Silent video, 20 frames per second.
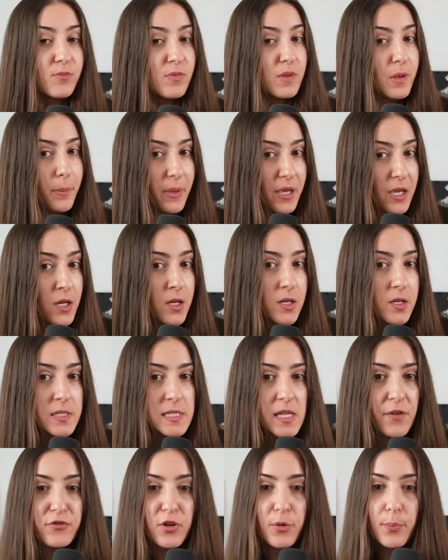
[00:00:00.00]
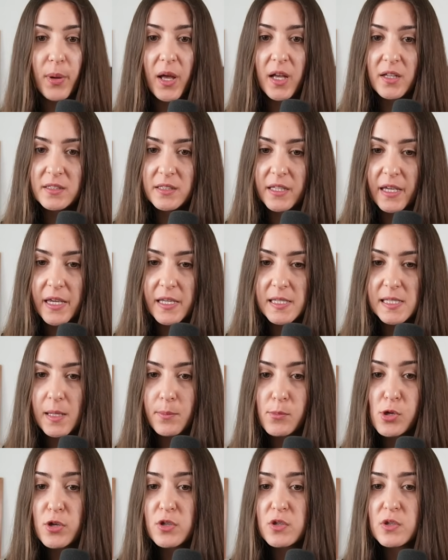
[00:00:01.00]
Because after pawn takes,
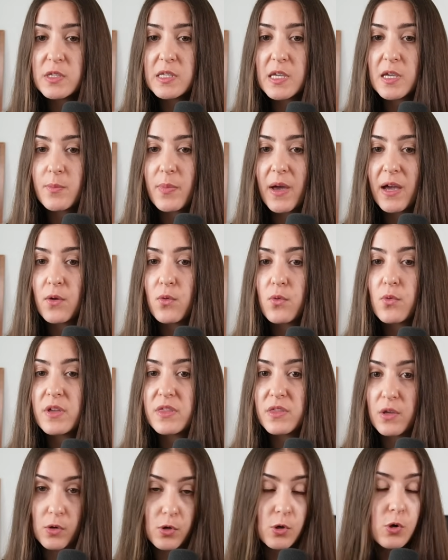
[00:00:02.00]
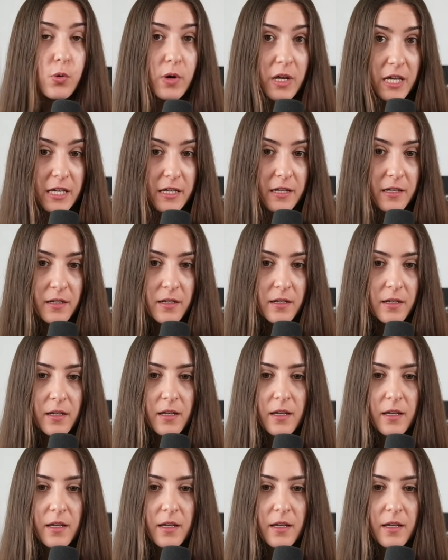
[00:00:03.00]
I'm going to take back with the queen.